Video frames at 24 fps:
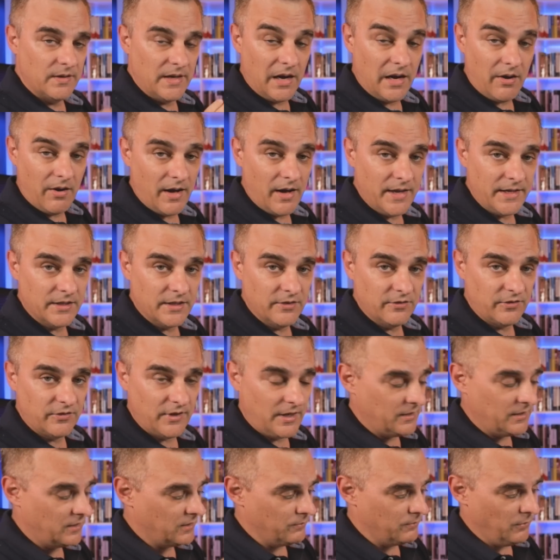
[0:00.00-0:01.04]
Now I can
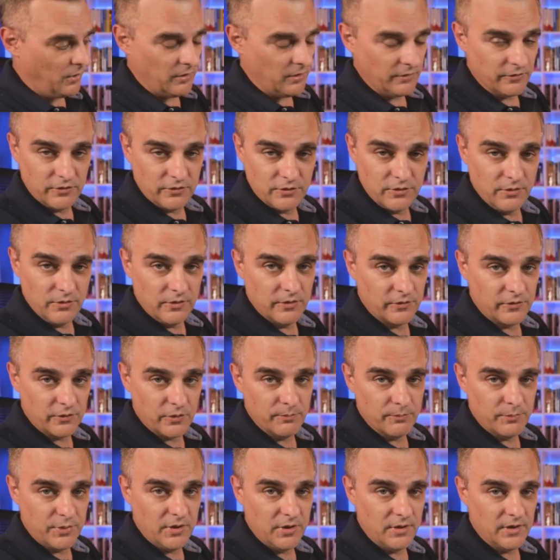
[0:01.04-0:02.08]
send commands to this
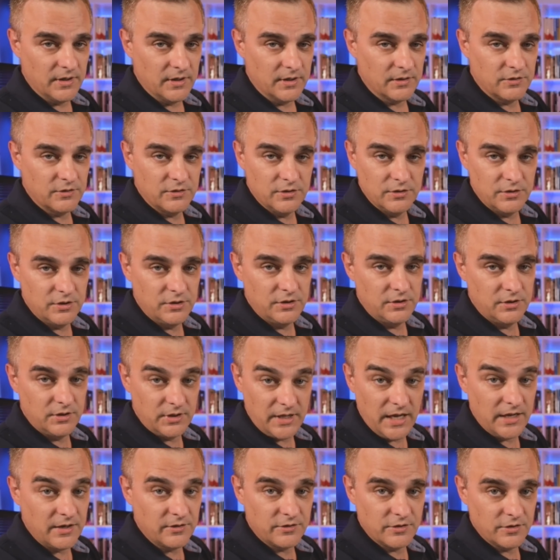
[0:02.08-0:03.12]
computer to
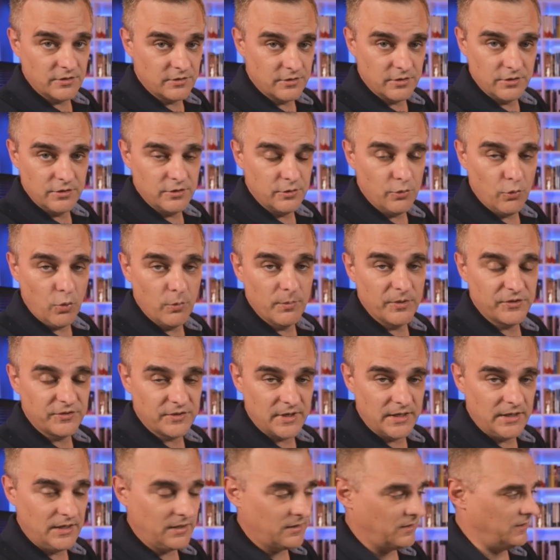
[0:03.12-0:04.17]
get it to do
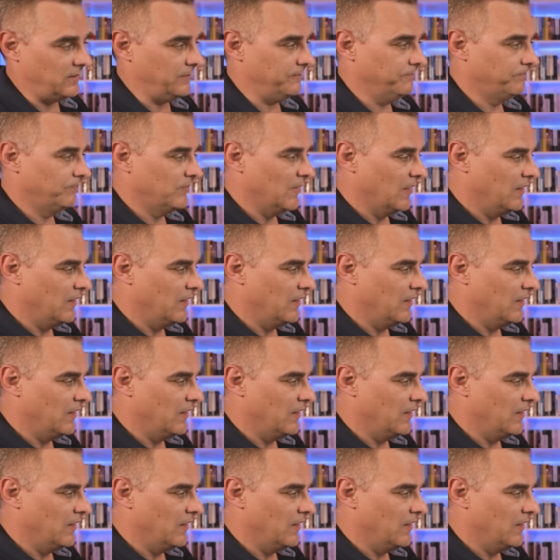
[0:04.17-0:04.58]
almost anything.